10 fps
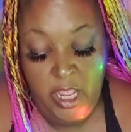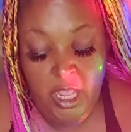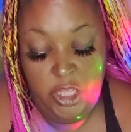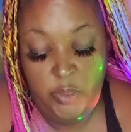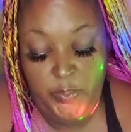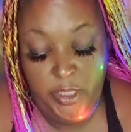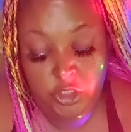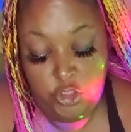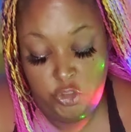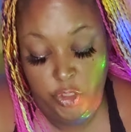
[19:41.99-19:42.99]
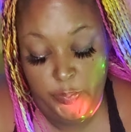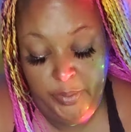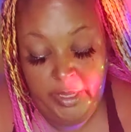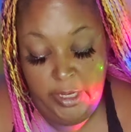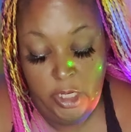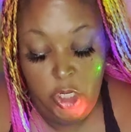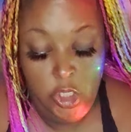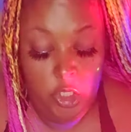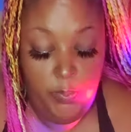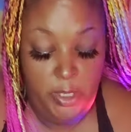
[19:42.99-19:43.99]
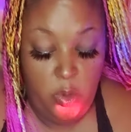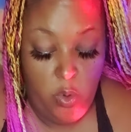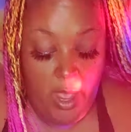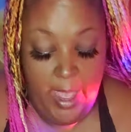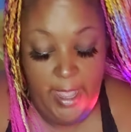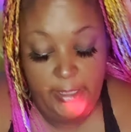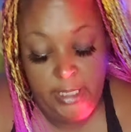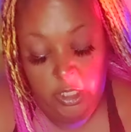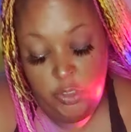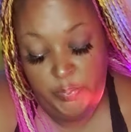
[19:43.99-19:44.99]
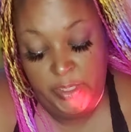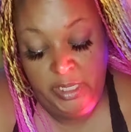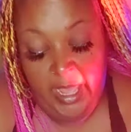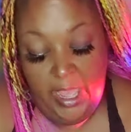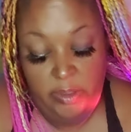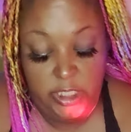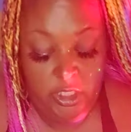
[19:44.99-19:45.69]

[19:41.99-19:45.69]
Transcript: and could be a strict parent could be quiet, they could be loud.